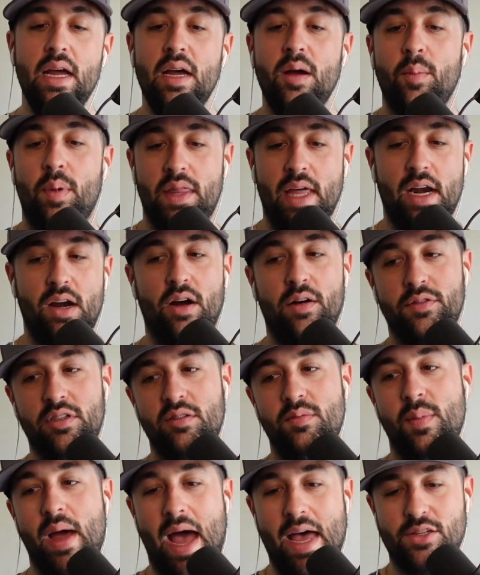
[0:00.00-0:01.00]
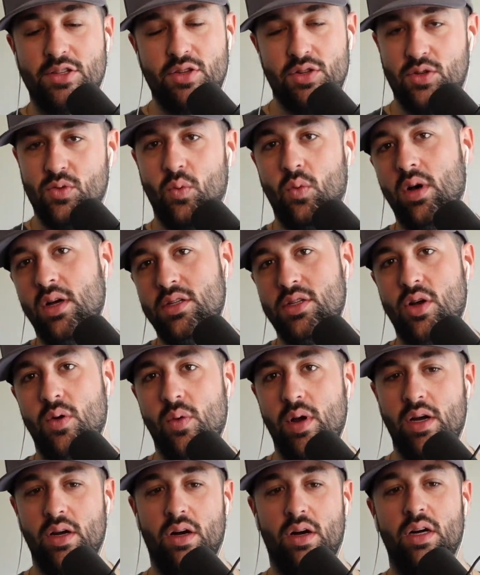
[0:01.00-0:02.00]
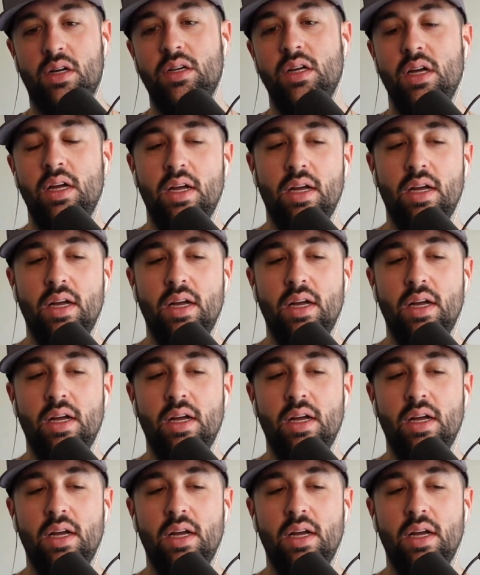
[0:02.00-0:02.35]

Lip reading: But that often masks what's going on